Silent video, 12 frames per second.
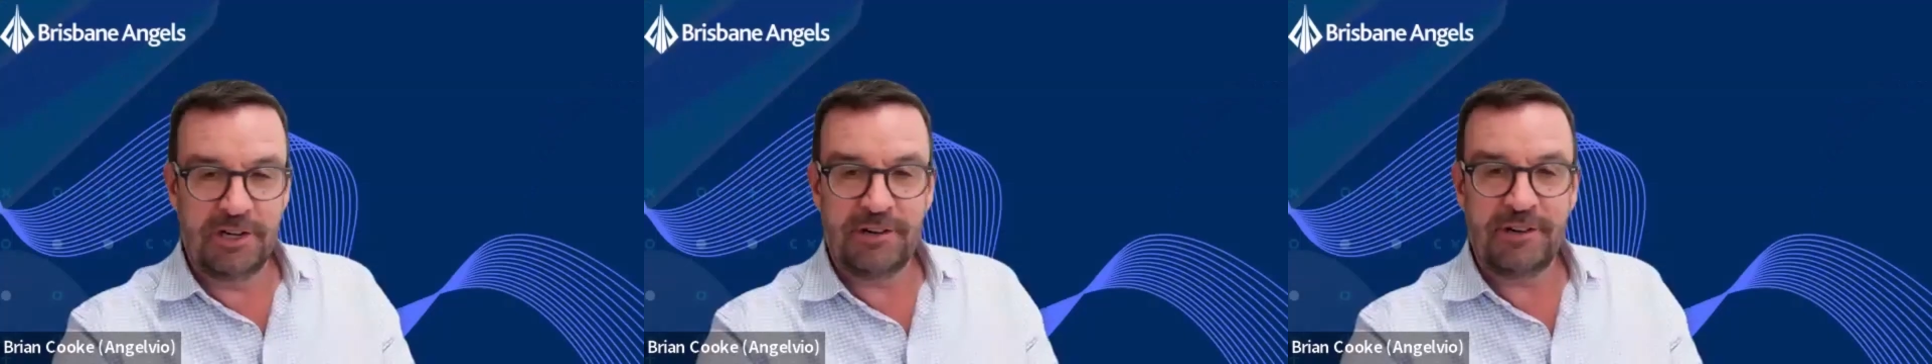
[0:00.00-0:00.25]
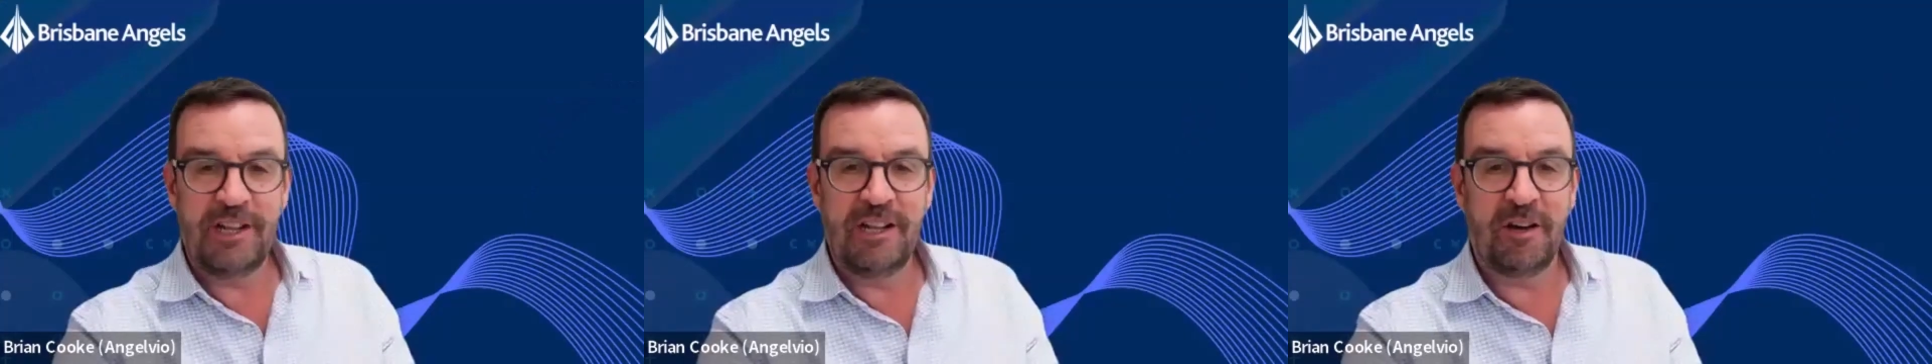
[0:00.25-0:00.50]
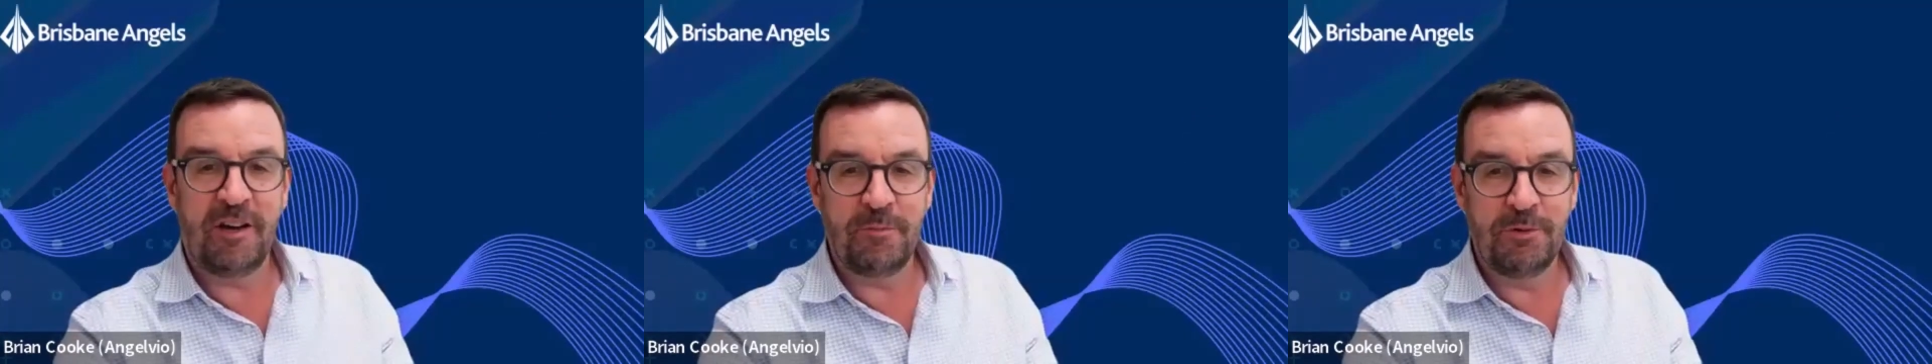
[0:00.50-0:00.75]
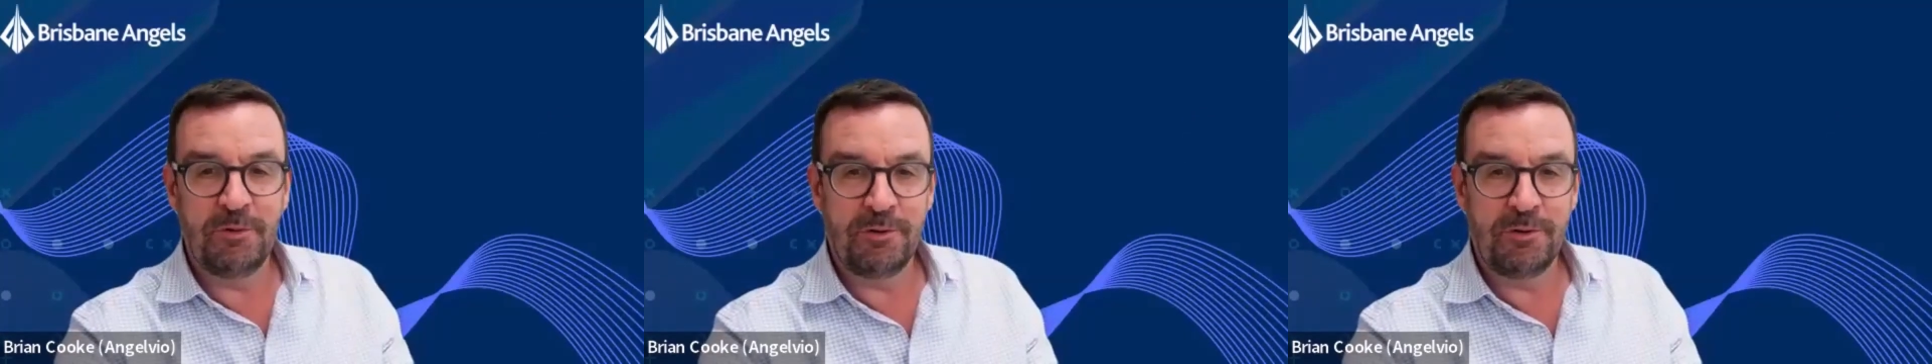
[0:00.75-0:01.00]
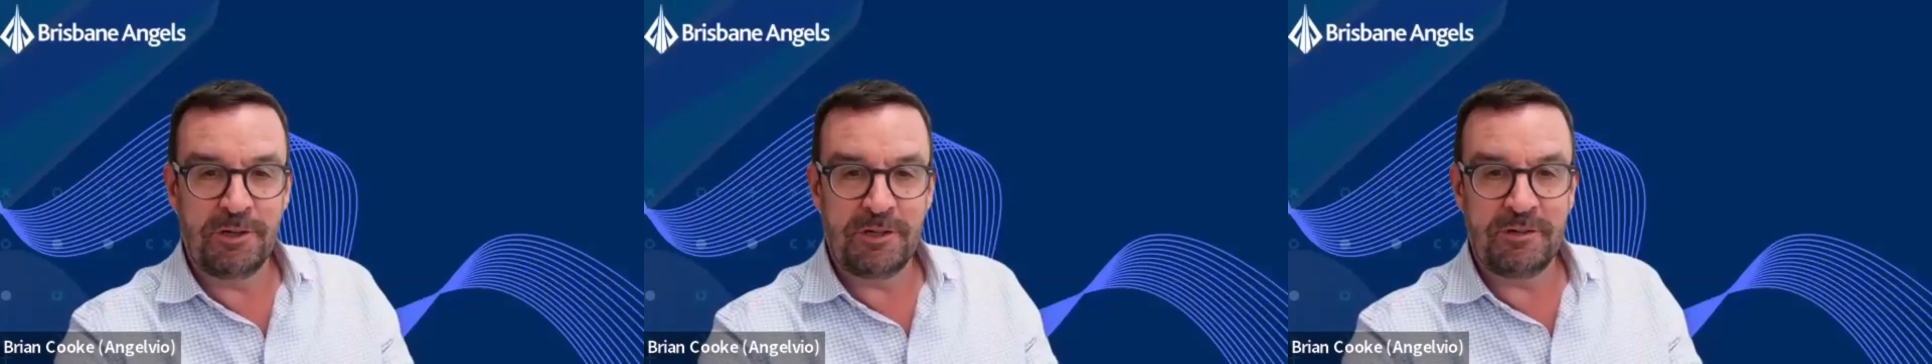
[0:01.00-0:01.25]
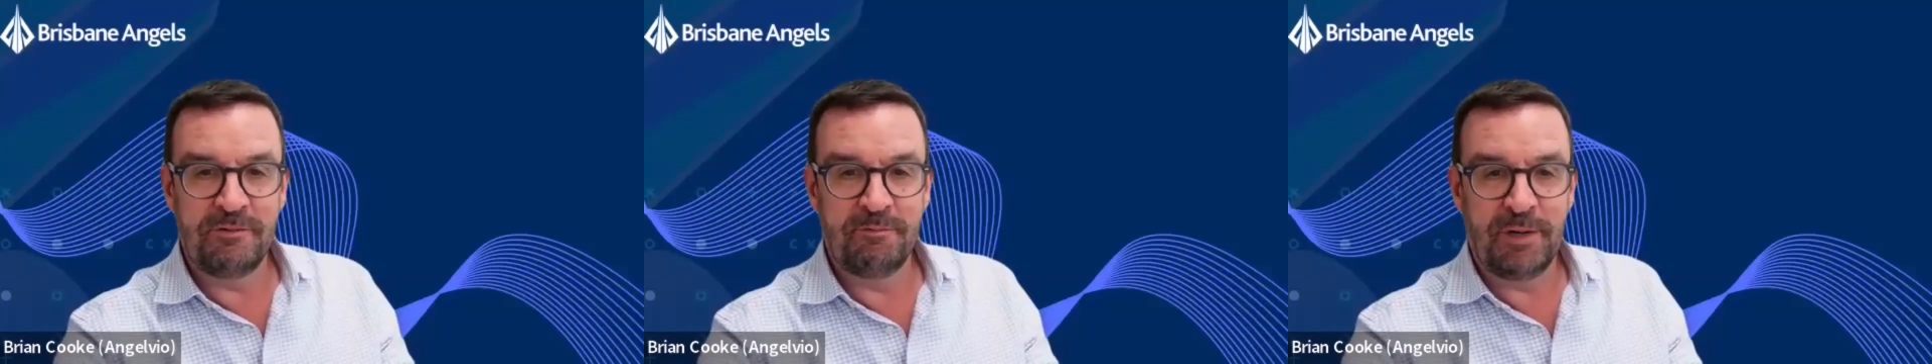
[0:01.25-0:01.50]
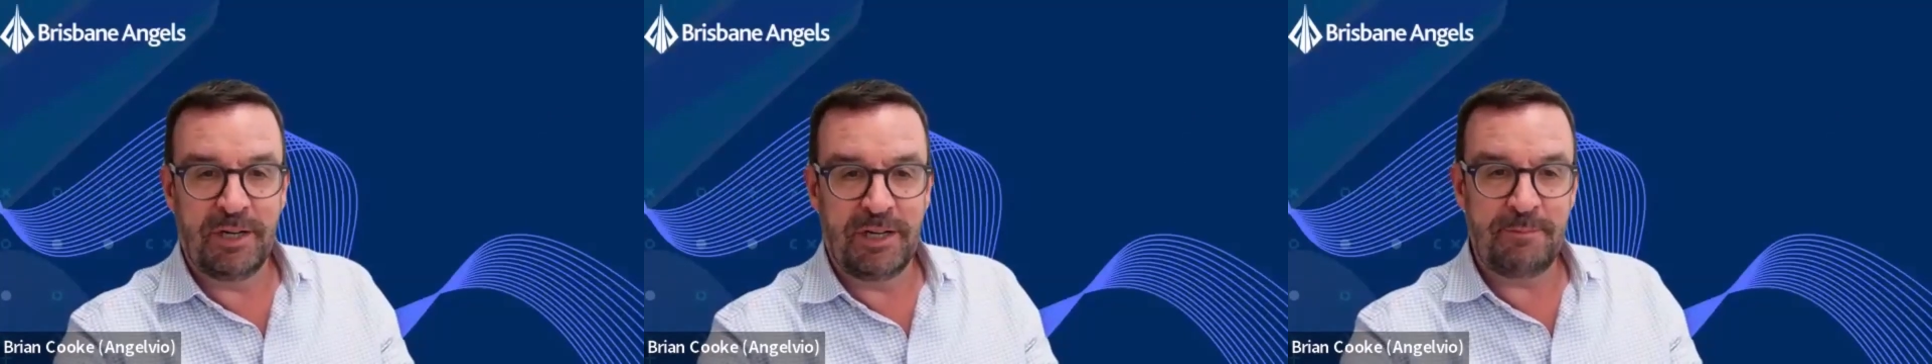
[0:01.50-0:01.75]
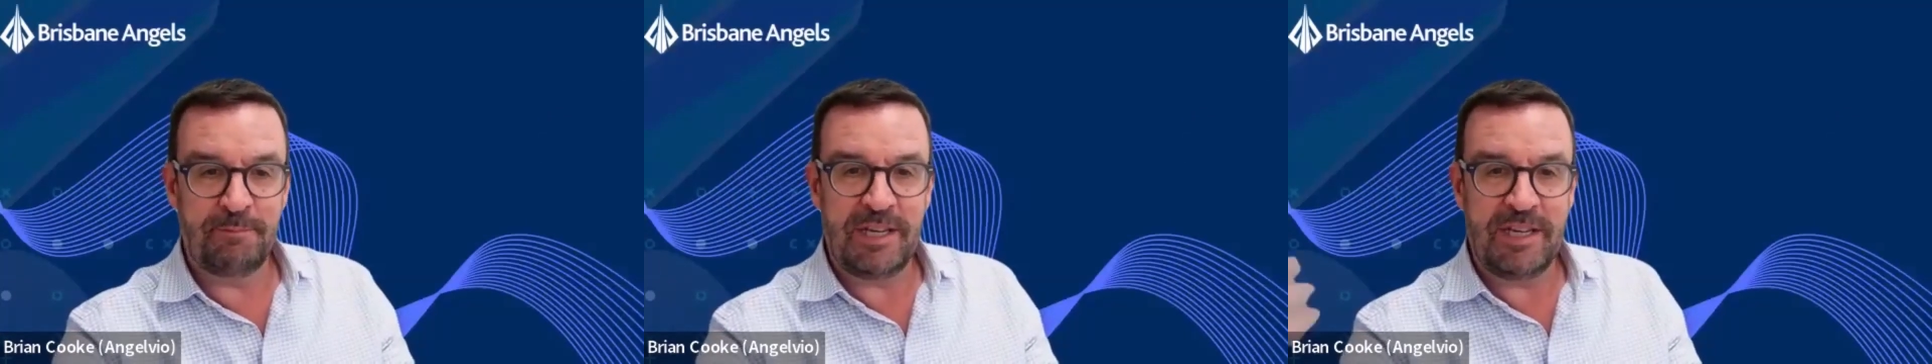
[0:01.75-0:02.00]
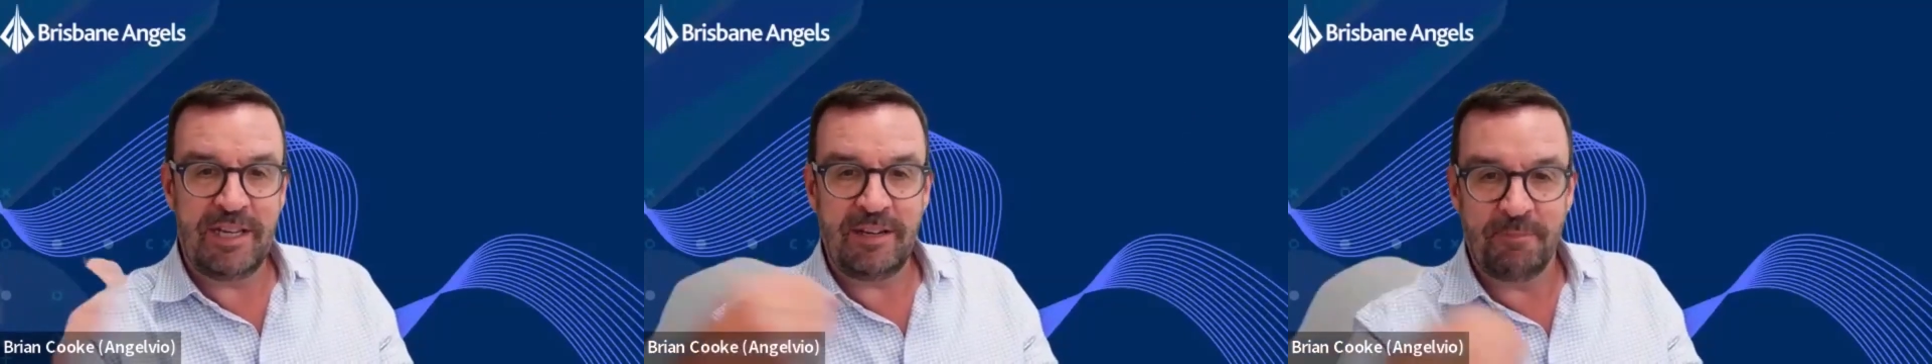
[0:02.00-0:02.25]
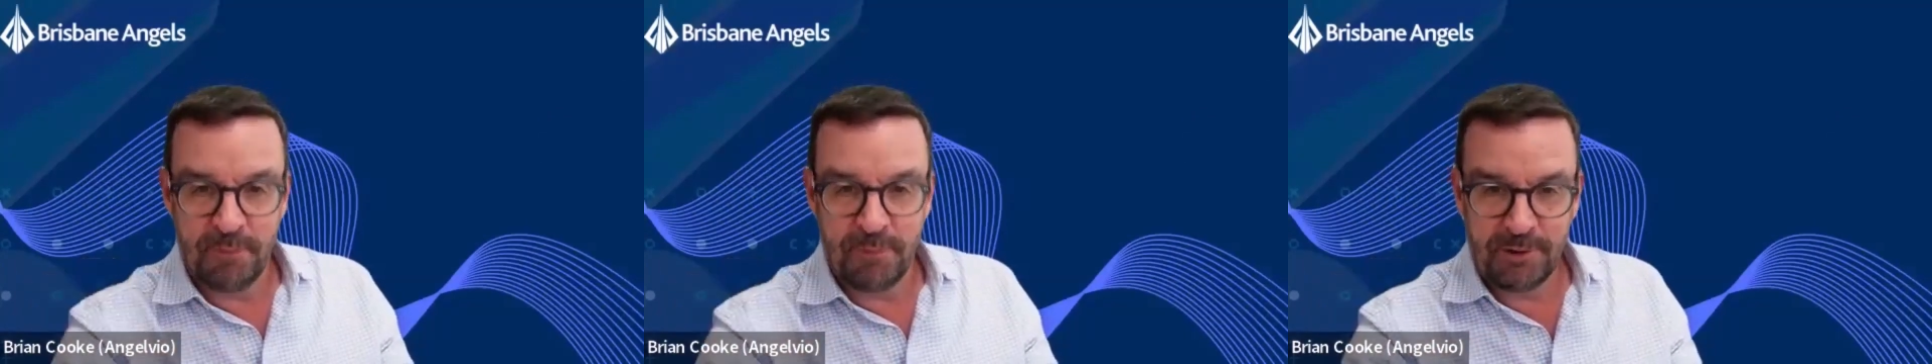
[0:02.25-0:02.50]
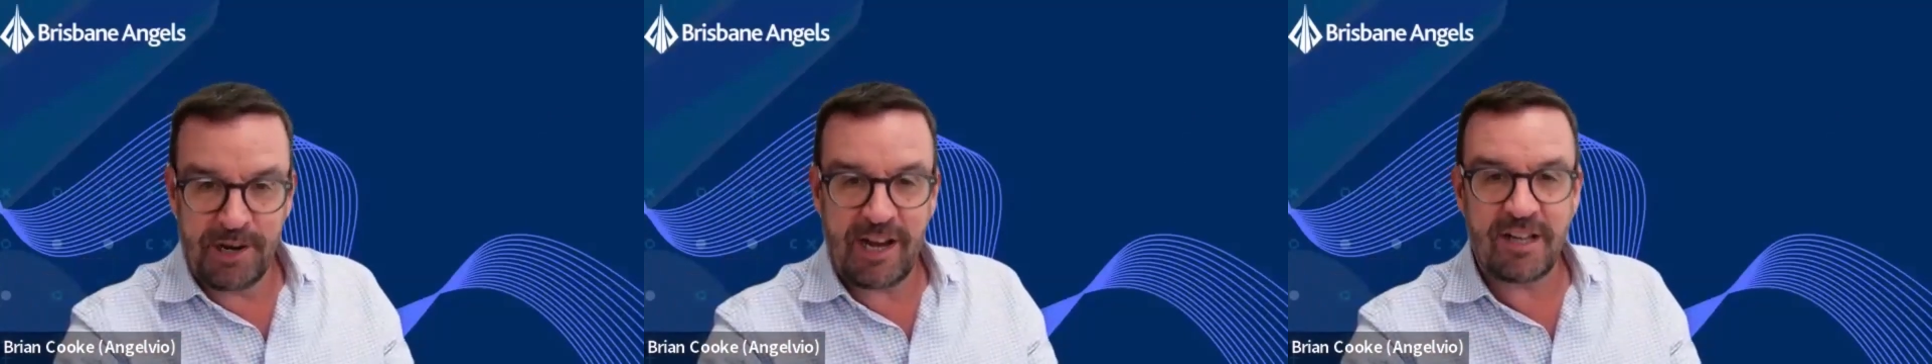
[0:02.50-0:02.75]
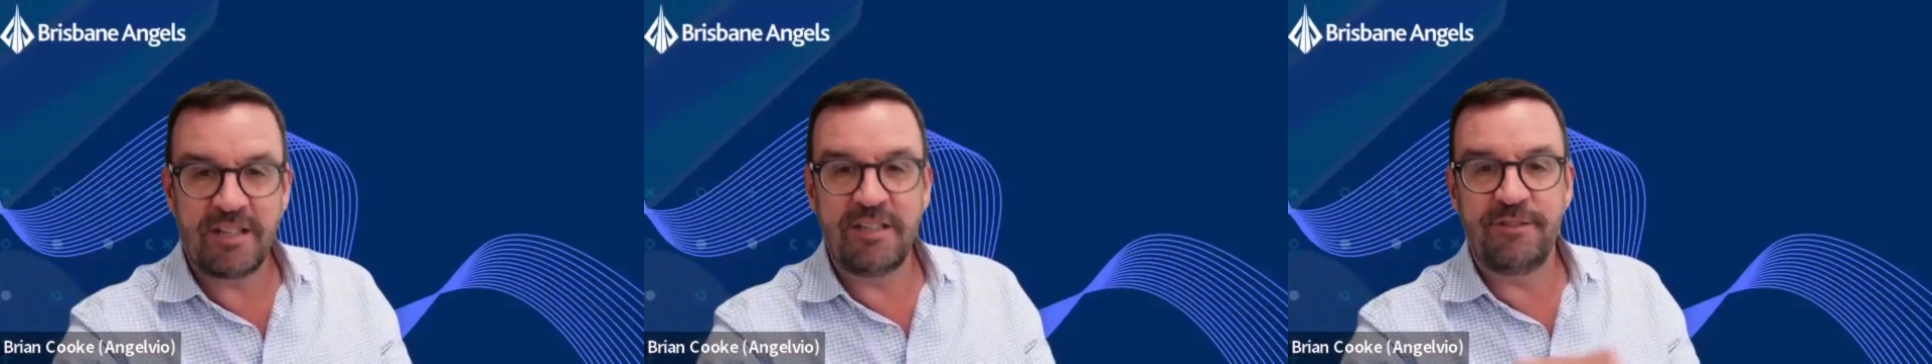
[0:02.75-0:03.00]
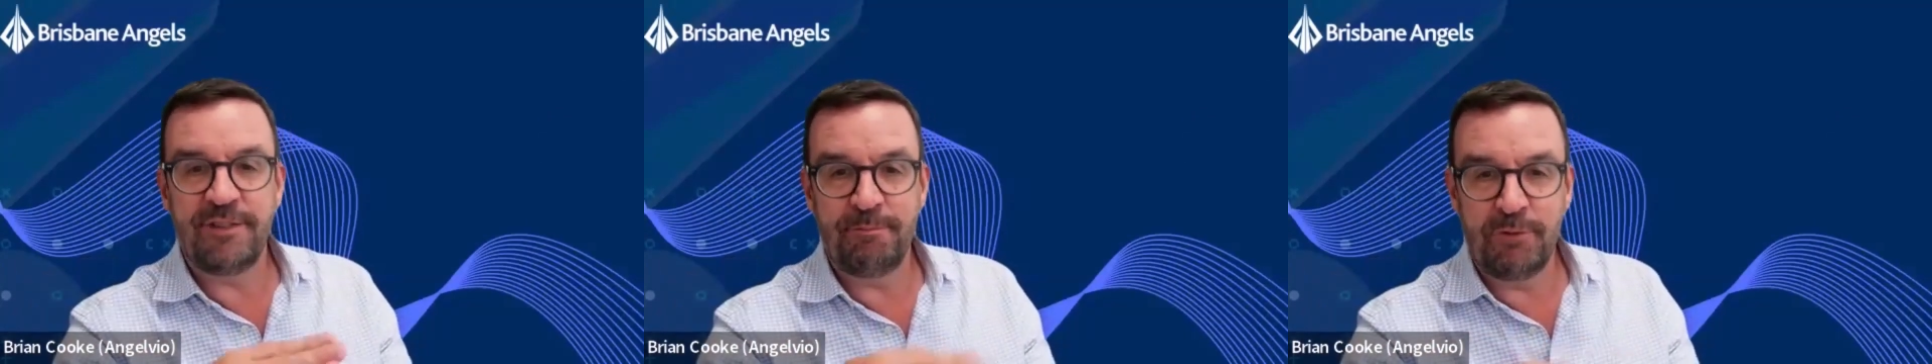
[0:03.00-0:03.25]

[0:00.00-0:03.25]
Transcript: a lot more by being more active and more